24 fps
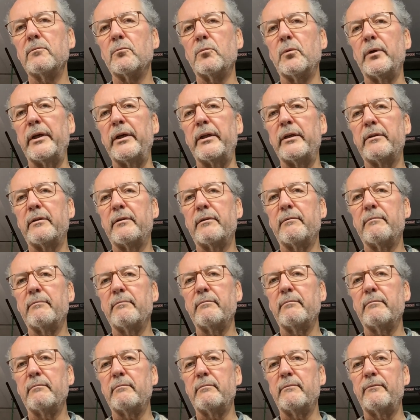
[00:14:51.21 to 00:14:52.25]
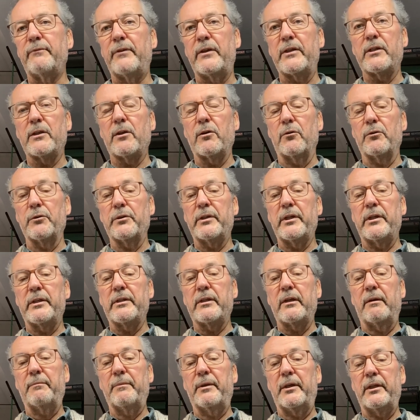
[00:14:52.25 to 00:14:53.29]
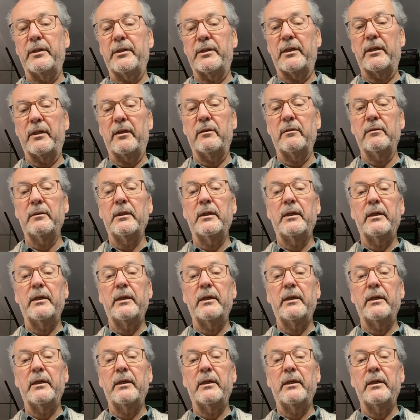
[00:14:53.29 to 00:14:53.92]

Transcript: with Visconti some years ago.